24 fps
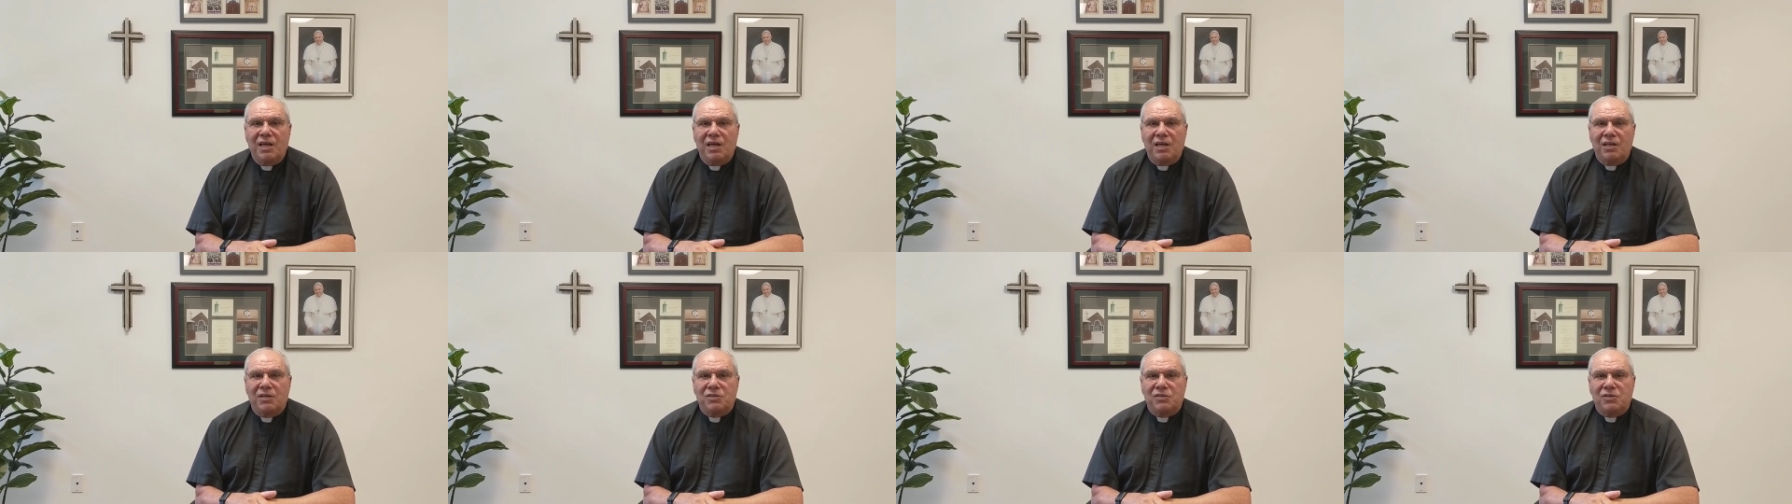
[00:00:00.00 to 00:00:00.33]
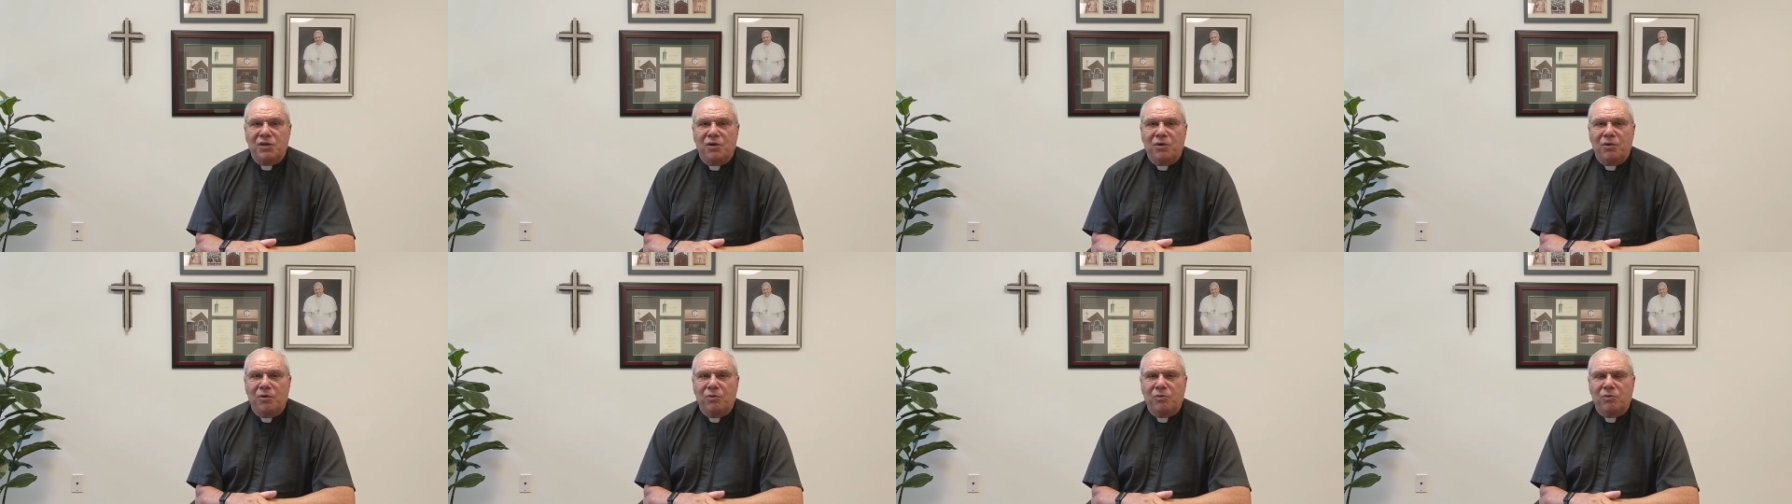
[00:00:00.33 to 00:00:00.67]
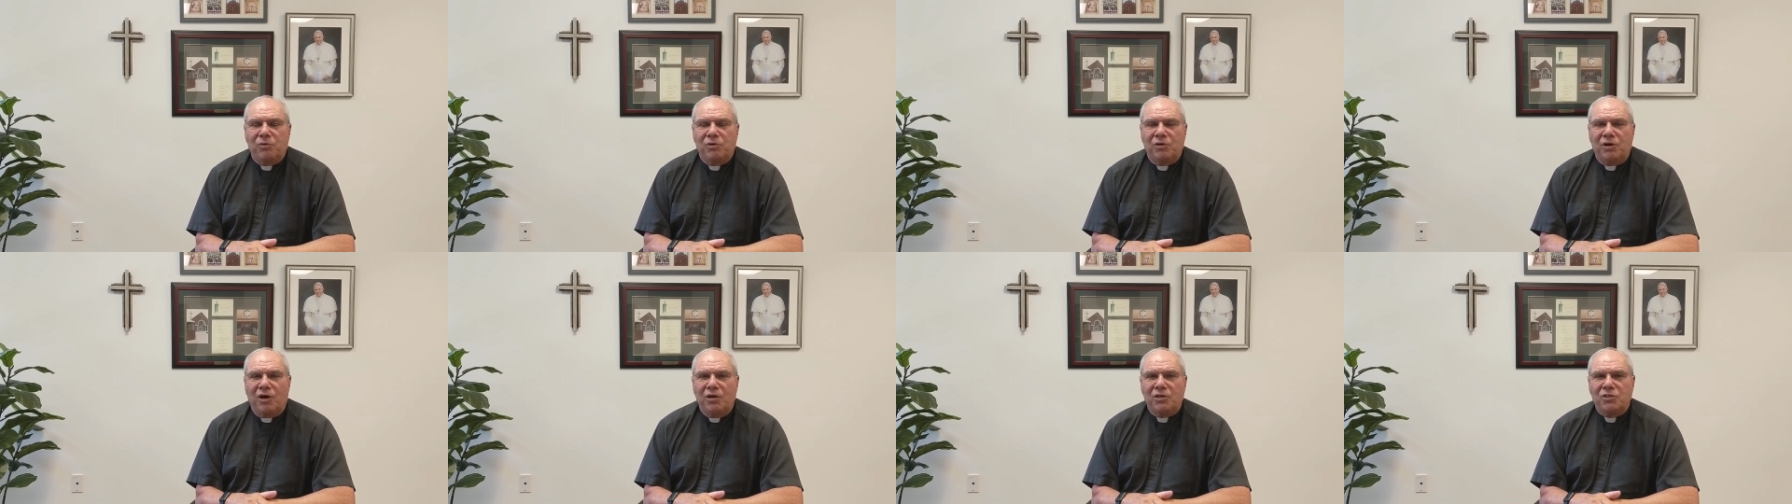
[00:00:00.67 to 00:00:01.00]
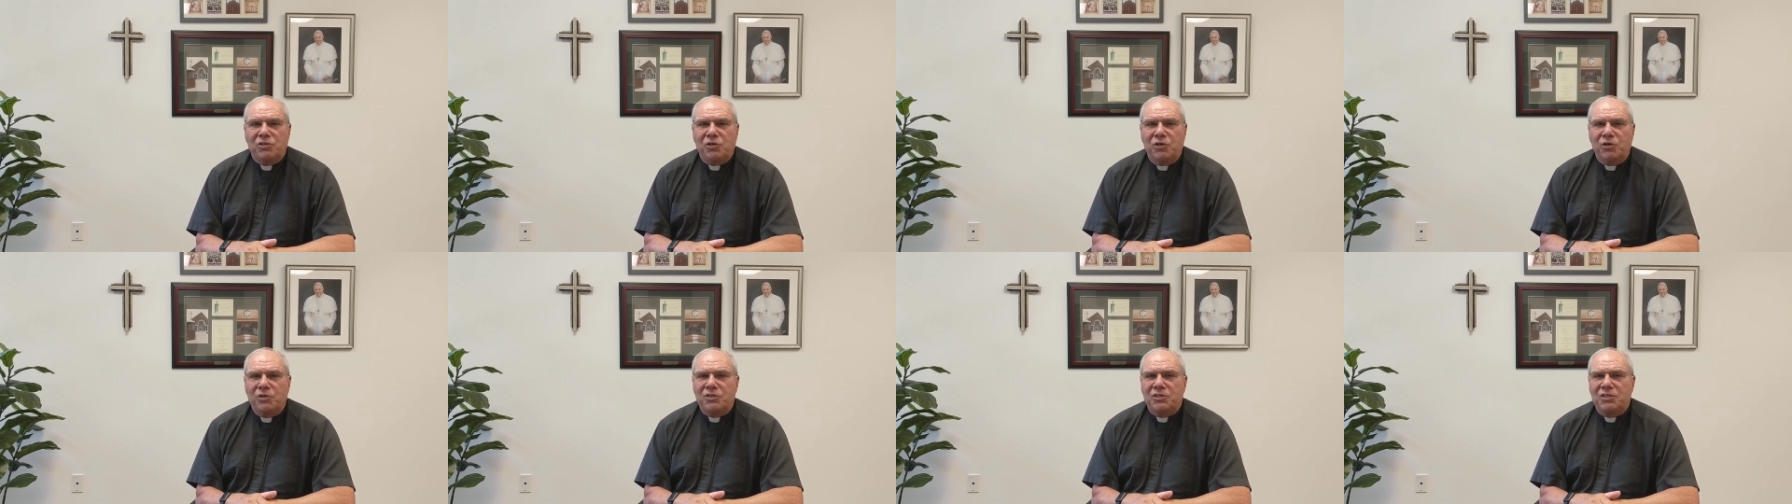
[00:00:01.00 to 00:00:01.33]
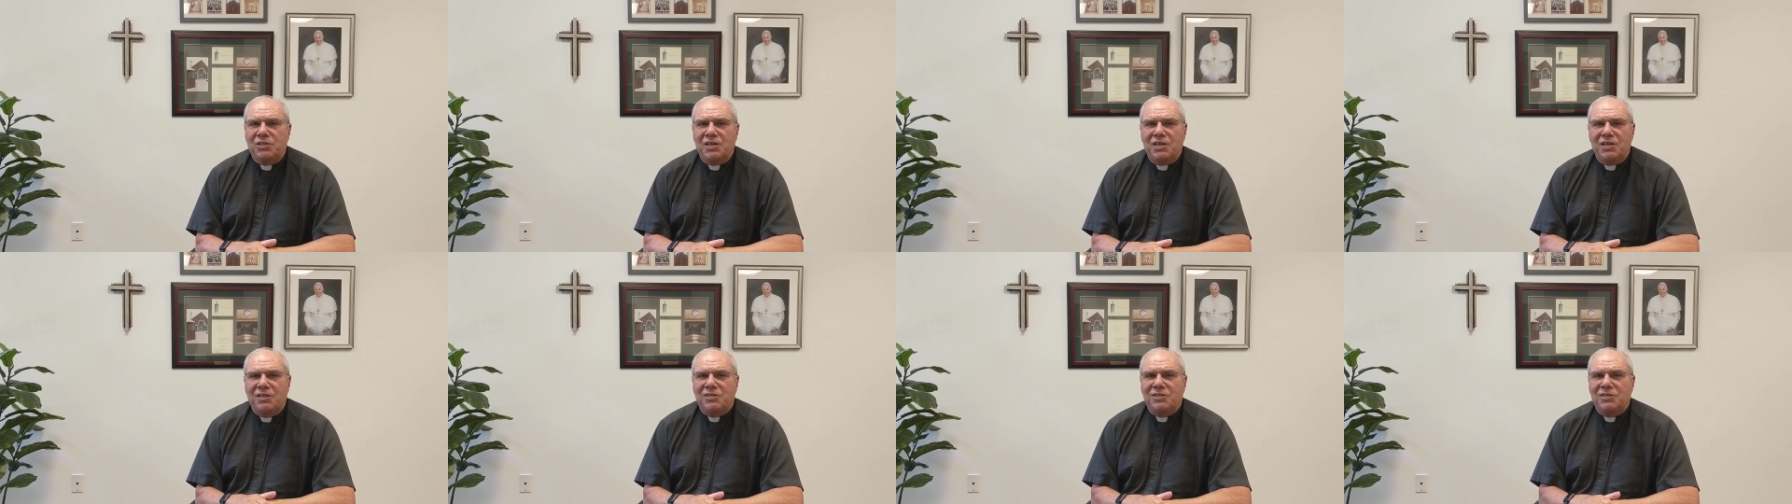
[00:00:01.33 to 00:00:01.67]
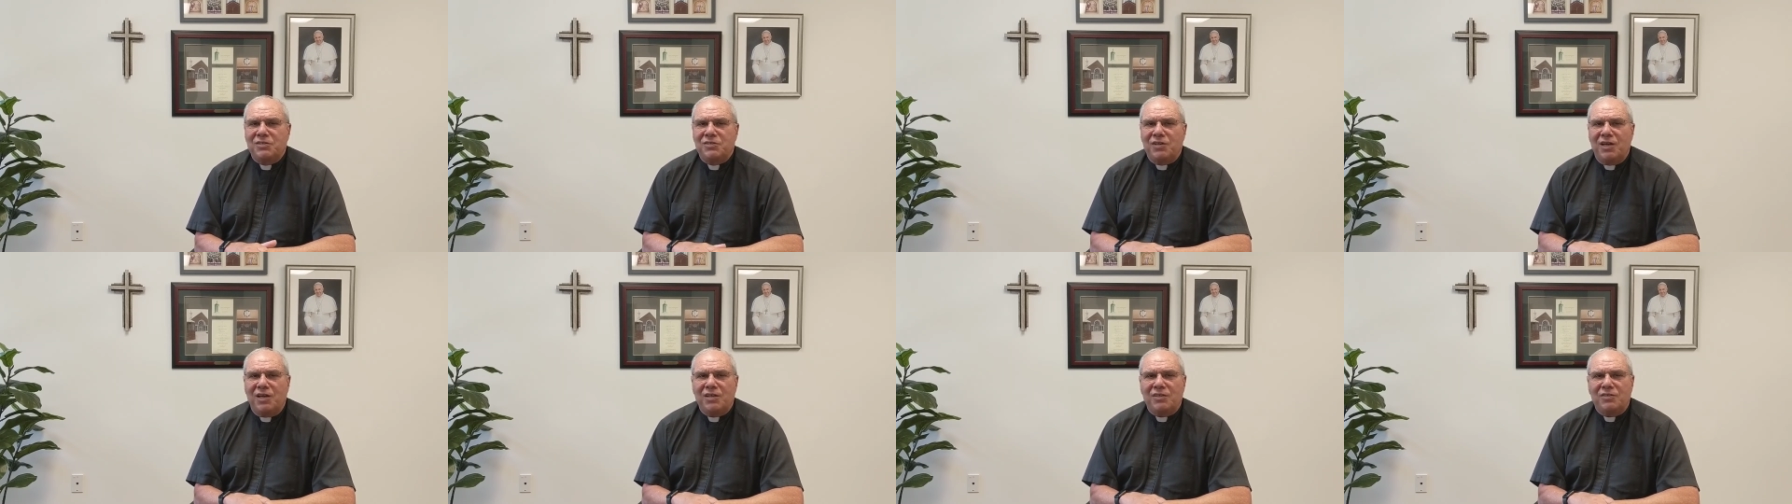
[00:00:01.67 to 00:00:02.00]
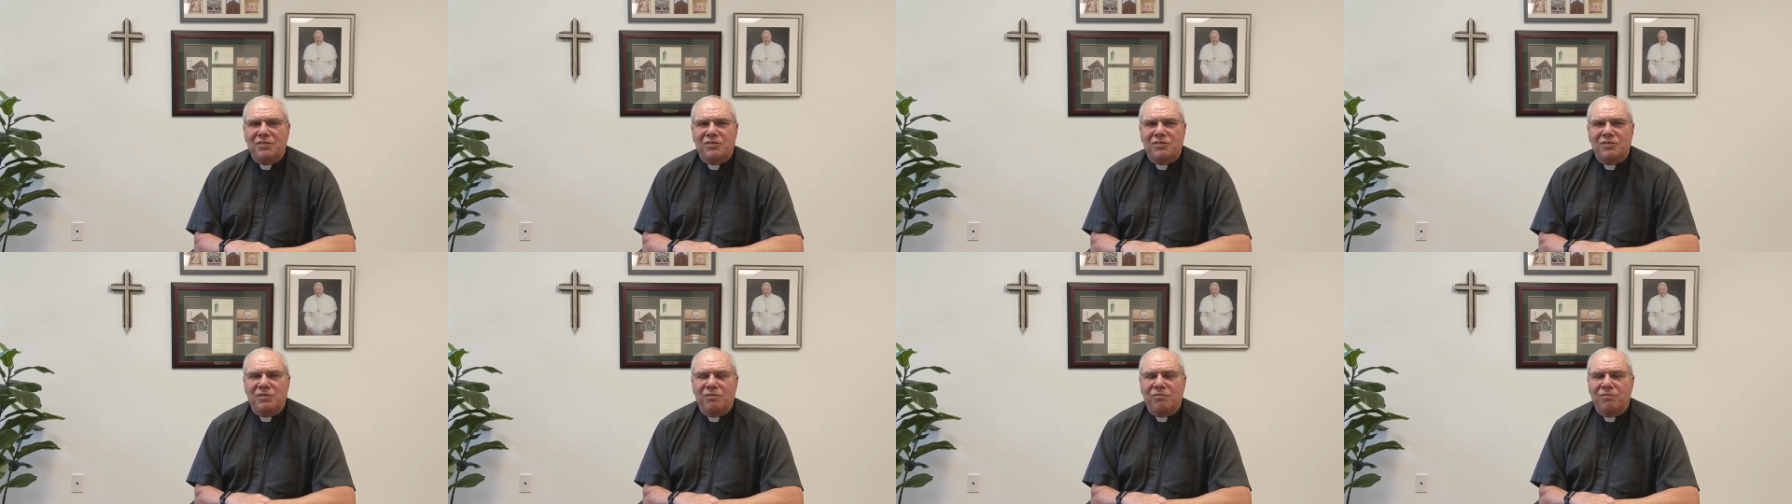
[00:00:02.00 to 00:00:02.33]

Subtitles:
And so our church teaches us